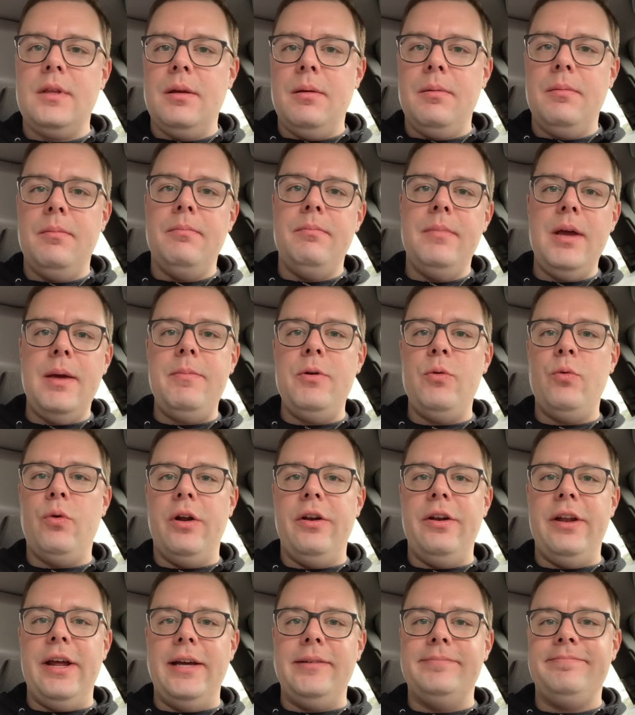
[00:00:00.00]
Maybe
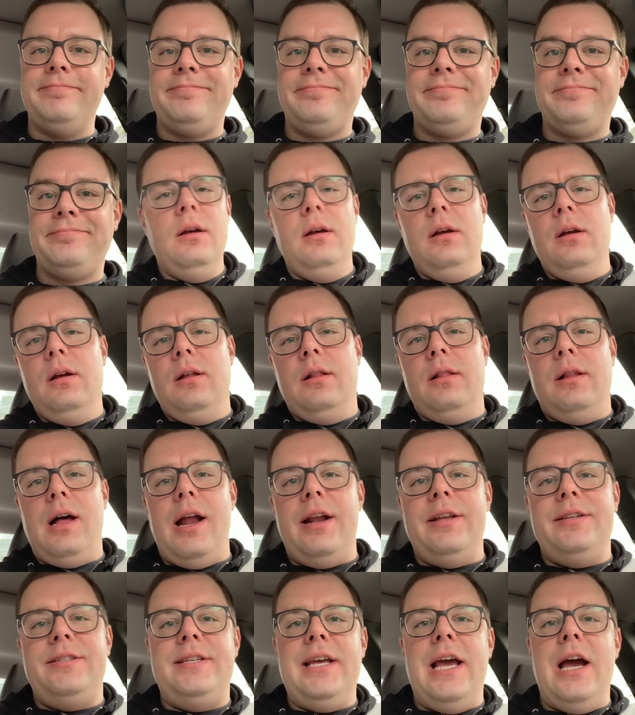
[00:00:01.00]
one day. A lot
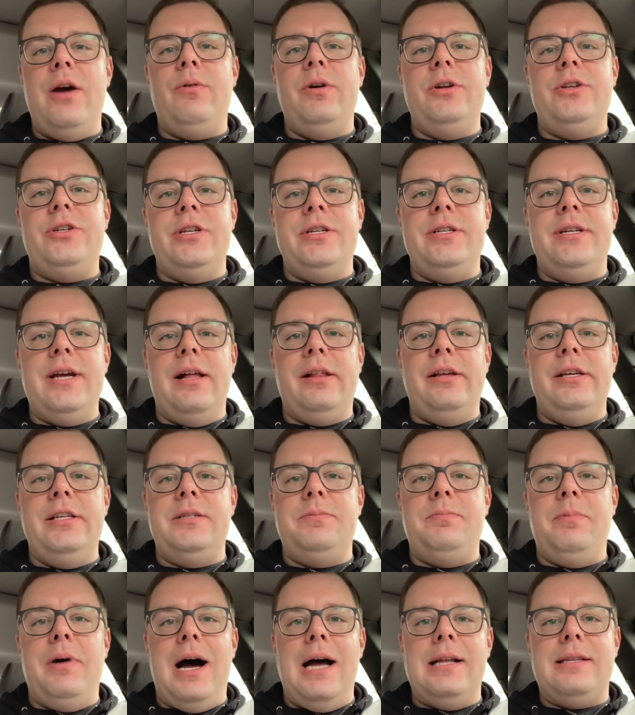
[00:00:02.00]
of sandwich and deli
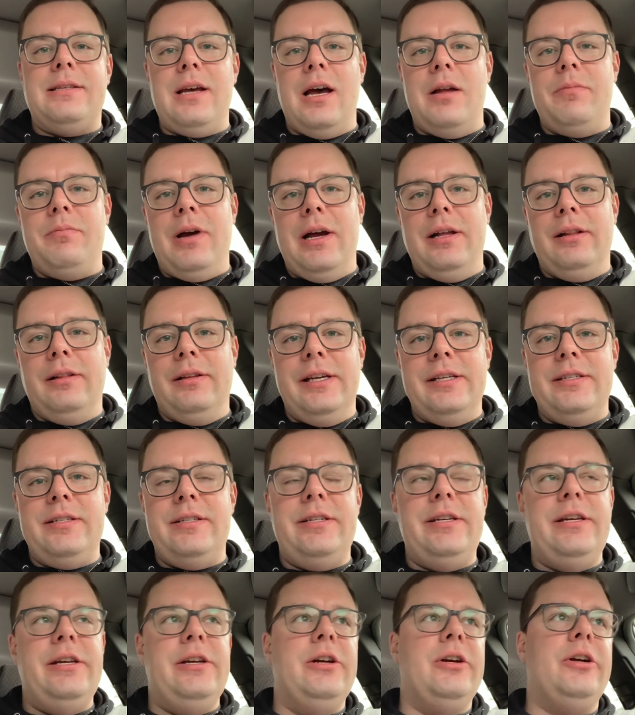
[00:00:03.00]
spots on my list
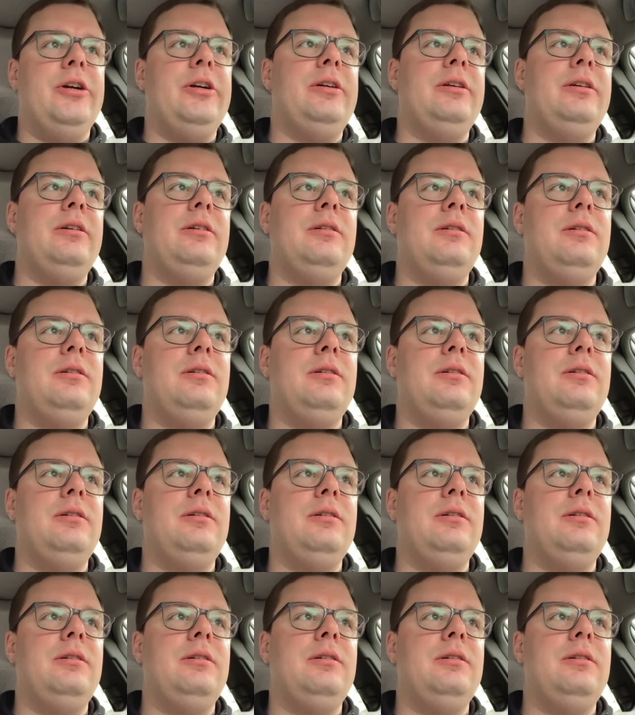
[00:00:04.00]
here.